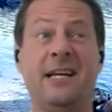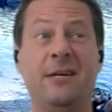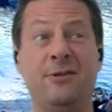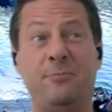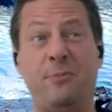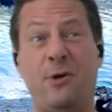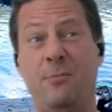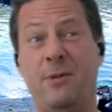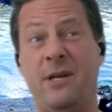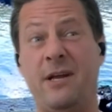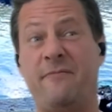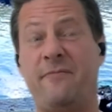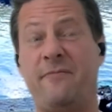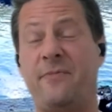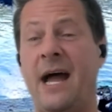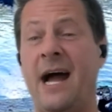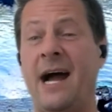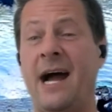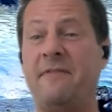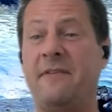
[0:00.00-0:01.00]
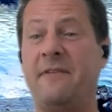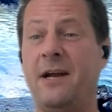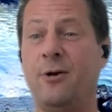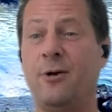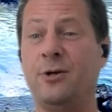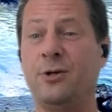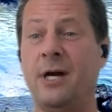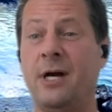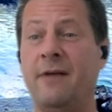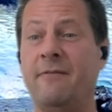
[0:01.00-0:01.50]
And it was probably a half an
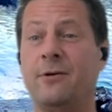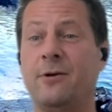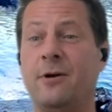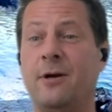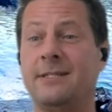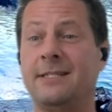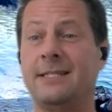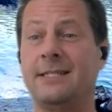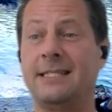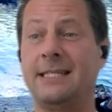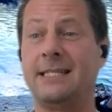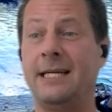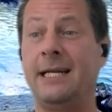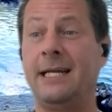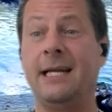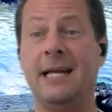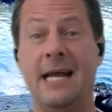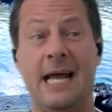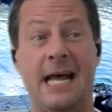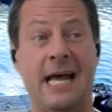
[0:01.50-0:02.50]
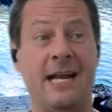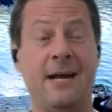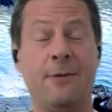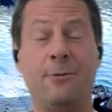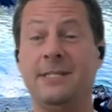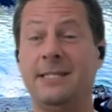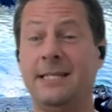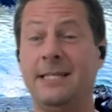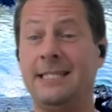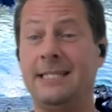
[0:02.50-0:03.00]
hour drive across the city. And I
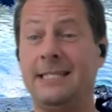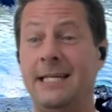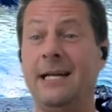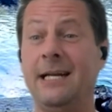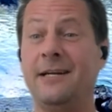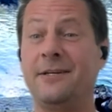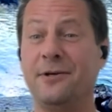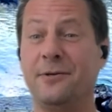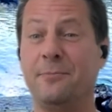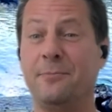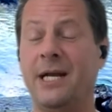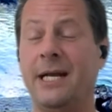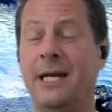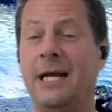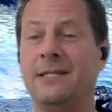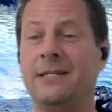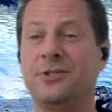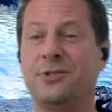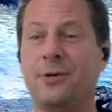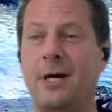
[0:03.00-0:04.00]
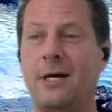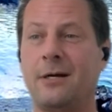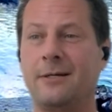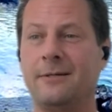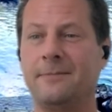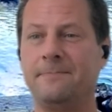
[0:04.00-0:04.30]
was 16. I took my dad's truck.